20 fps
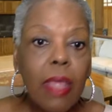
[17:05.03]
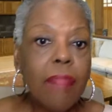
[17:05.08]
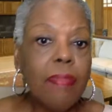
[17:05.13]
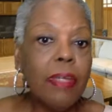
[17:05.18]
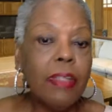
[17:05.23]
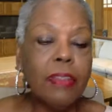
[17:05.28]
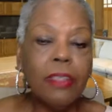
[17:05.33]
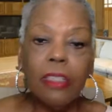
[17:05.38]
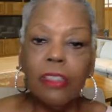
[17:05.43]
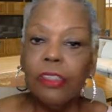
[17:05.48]

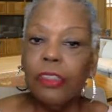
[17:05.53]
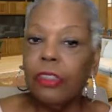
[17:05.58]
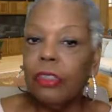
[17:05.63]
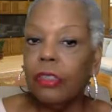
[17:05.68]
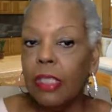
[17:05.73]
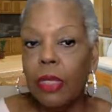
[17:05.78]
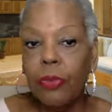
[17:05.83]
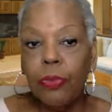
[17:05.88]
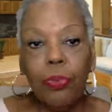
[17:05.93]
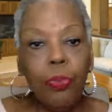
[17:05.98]
that there's just
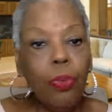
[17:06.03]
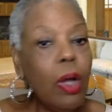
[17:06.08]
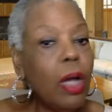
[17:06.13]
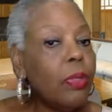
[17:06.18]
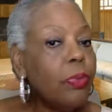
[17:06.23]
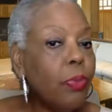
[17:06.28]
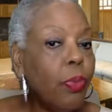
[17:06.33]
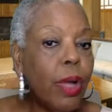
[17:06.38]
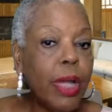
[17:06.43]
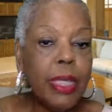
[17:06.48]
that
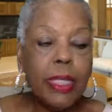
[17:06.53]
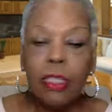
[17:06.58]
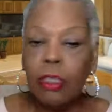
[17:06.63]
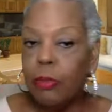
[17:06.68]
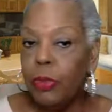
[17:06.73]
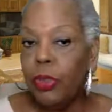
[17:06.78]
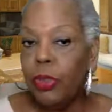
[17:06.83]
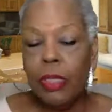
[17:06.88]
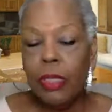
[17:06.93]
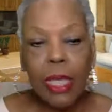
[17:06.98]
one-way
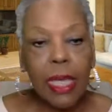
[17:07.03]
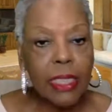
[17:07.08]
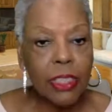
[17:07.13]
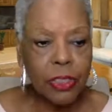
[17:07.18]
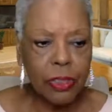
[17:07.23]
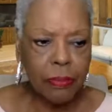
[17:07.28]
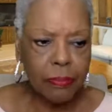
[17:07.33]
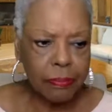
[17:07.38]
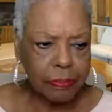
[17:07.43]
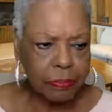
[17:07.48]

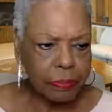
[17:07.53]
communication.